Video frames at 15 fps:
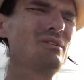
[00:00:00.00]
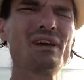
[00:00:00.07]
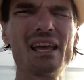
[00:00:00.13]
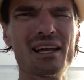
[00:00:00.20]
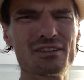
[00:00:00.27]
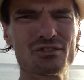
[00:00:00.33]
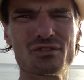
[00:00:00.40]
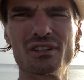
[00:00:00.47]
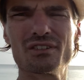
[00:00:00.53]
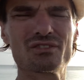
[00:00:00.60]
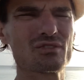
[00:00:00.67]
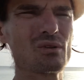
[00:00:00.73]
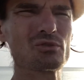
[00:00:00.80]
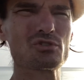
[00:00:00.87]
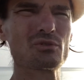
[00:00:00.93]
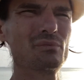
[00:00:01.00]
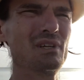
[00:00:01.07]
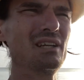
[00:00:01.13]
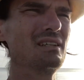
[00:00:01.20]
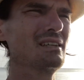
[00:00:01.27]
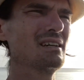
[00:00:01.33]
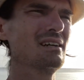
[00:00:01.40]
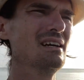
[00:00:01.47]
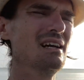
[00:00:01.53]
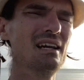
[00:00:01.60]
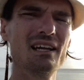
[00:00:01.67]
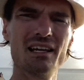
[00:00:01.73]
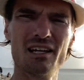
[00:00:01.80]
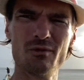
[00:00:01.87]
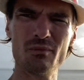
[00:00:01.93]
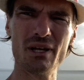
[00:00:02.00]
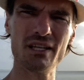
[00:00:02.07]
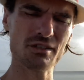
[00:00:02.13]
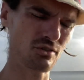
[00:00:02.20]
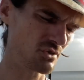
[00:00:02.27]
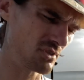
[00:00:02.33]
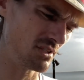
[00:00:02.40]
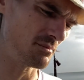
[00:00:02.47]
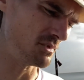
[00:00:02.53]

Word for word: can't trust social media and mainstream